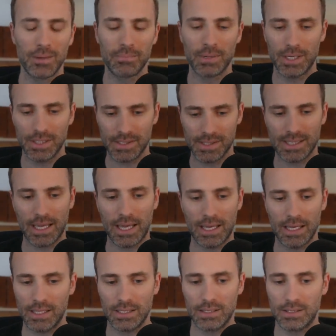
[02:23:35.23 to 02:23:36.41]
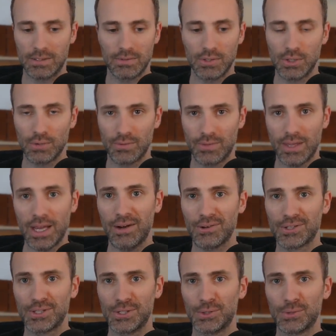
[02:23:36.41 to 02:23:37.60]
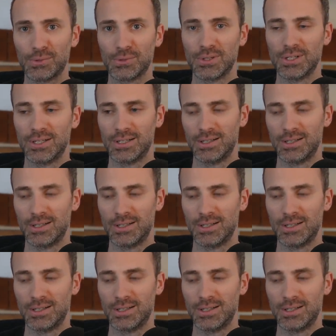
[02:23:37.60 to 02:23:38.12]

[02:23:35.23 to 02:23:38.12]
but instead you're there to